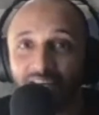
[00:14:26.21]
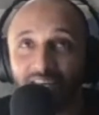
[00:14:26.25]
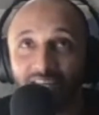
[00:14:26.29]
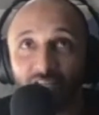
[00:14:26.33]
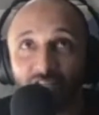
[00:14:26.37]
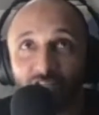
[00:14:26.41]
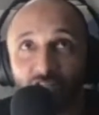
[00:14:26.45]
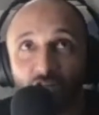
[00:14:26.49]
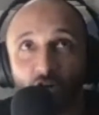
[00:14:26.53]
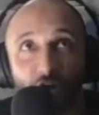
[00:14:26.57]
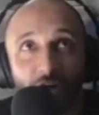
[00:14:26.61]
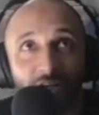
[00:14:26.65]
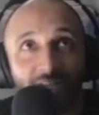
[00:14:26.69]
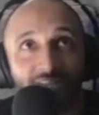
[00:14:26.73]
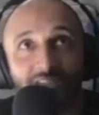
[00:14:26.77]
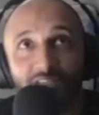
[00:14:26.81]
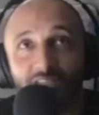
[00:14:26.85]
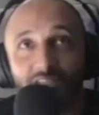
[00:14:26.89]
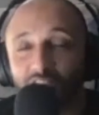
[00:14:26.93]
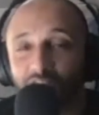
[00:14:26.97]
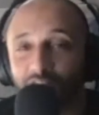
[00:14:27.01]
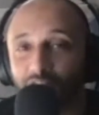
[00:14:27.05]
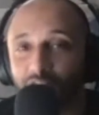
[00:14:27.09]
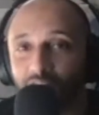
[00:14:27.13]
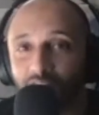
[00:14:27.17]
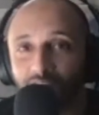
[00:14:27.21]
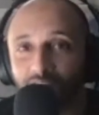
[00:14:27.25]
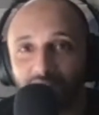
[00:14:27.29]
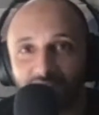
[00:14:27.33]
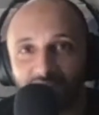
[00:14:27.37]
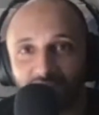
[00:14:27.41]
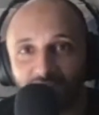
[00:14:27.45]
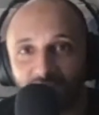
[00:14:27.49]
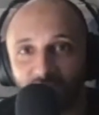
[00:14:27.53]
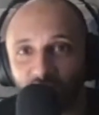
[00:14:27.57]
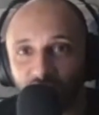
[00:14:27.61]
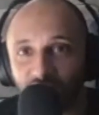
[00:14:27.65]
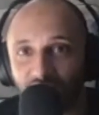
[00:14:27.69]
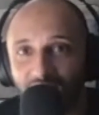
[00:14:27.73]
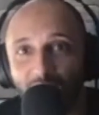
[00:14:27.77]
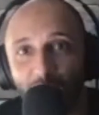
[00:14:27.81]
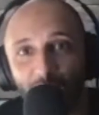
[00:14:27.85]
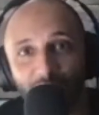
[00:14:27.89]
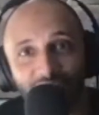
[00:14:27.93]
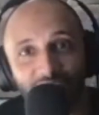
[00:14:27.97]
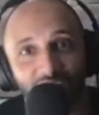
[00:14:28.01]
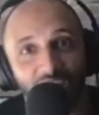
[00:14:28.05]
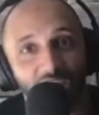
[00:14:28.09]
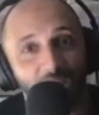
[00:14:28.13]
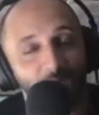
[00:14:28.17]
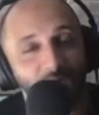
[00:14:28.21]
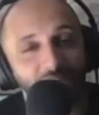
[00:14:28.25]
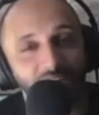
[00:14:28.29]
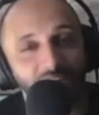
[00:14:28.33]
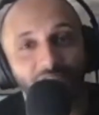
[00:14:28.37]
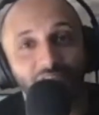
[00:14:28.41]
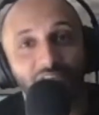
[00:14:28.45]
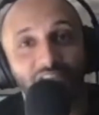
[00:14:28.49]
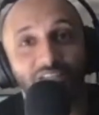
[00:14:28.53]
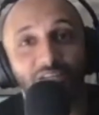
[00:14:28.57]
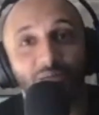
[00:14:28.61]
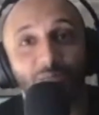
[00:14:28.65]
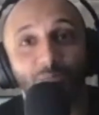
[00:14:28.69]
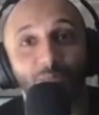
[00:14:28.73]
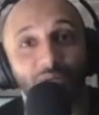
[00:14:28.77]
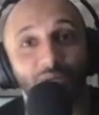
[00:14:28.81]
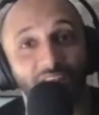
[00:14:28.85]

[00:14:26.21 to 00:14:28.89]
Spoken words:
He got into his face. He showered at him and everything.